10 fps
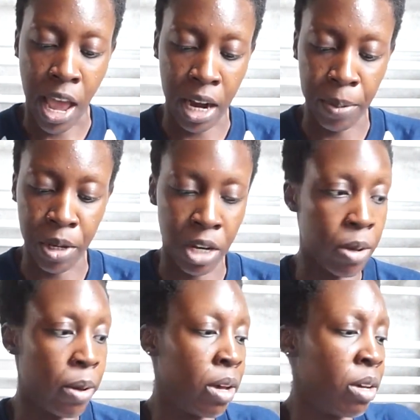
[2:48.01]
and I'm going
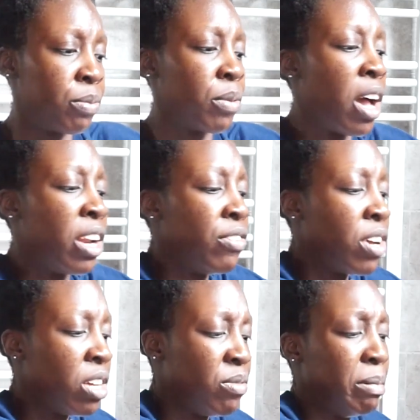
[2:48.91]
to
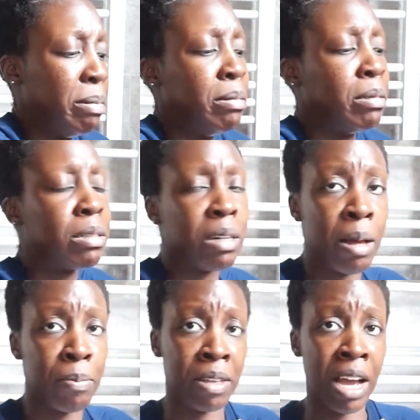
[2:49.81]

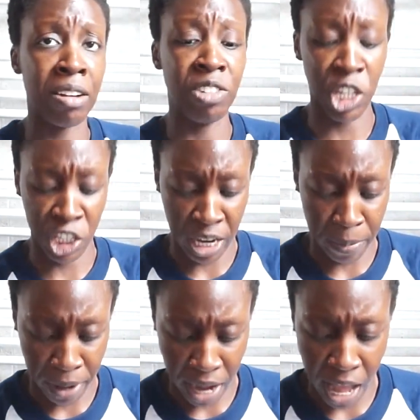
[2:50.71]
I'm kind of judging
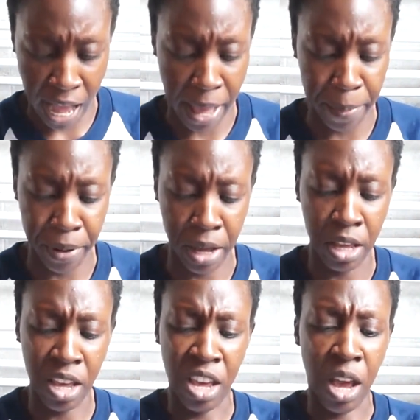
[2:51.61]
it by eye, but
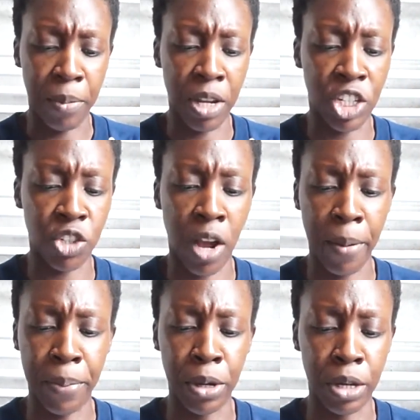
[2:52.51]
I'm going to try
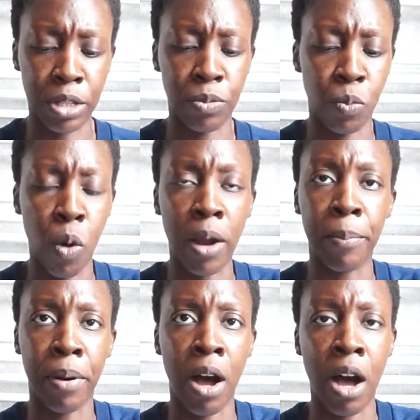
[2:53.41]
and put
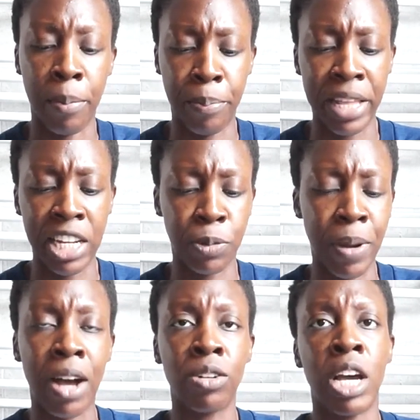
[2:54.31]
1 part bleach
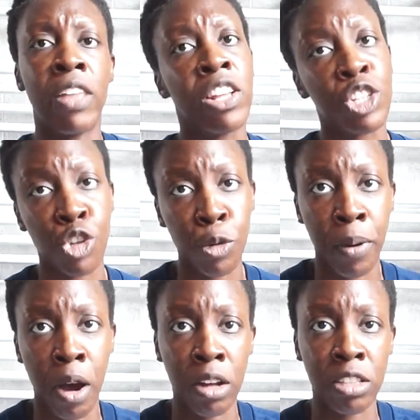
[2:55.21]
powder and then 2
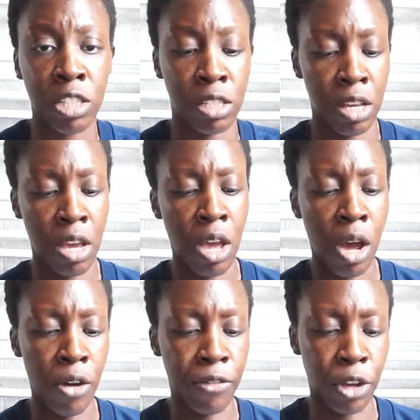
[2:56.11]
parts
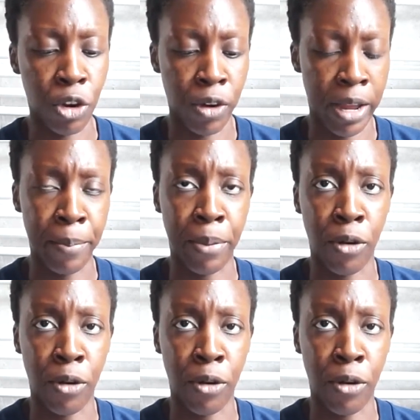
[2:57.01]
of the cream